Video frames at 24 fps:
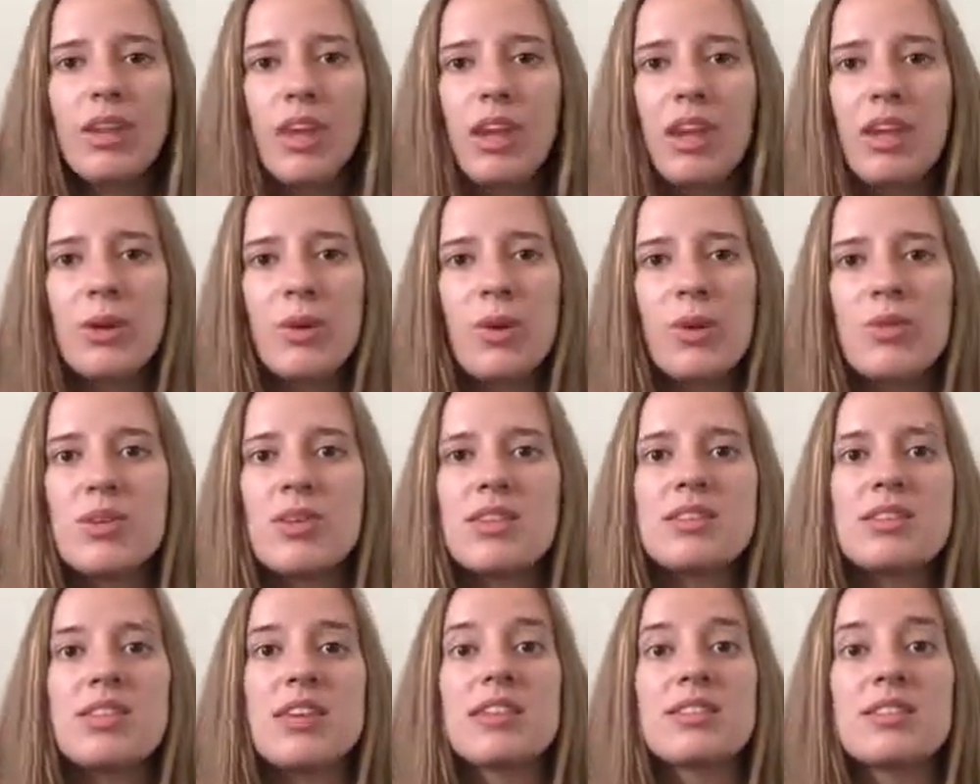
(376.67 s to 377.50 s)
and all
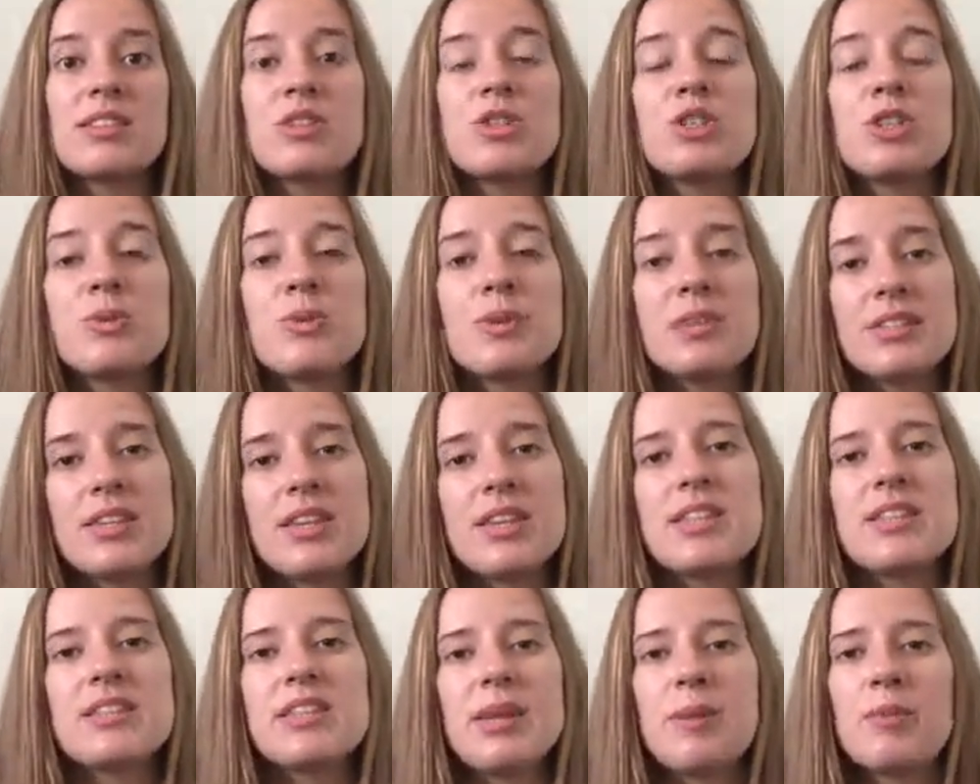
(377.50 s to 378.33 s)
these things. And she would
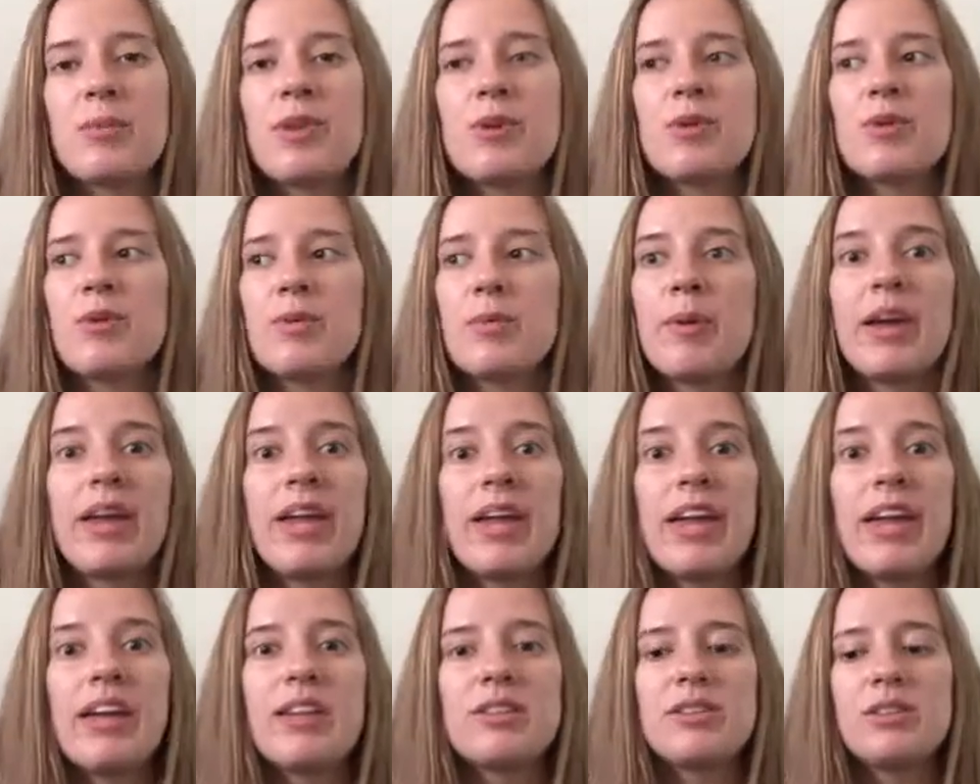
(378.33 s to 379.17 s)
say the same thing with my
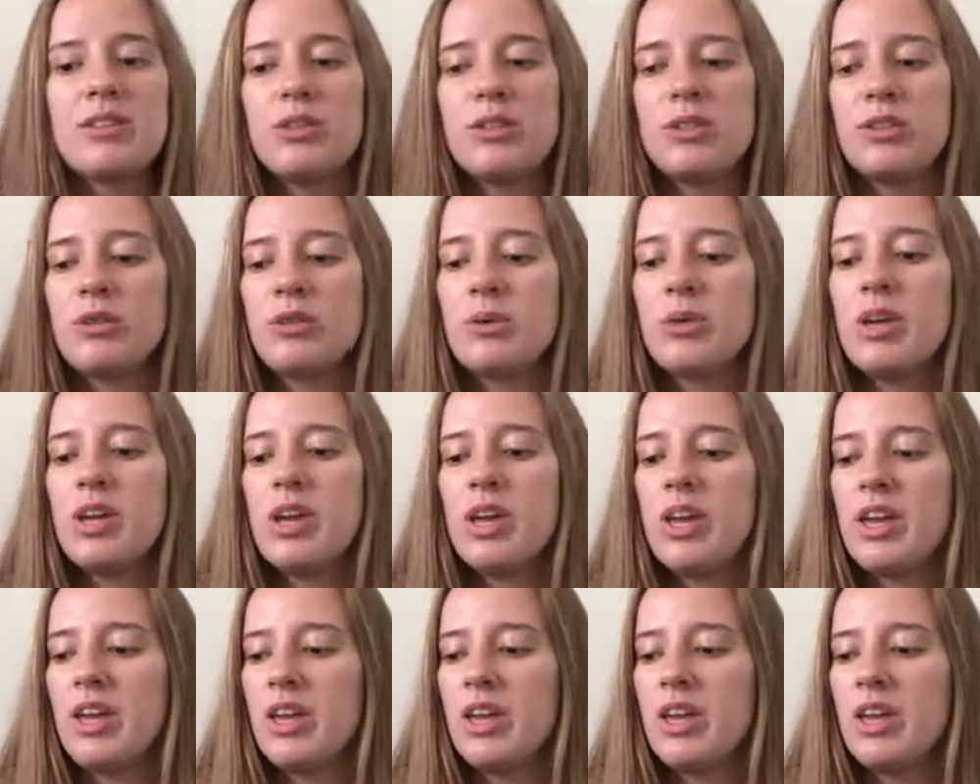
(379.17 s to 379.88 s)
aunt too.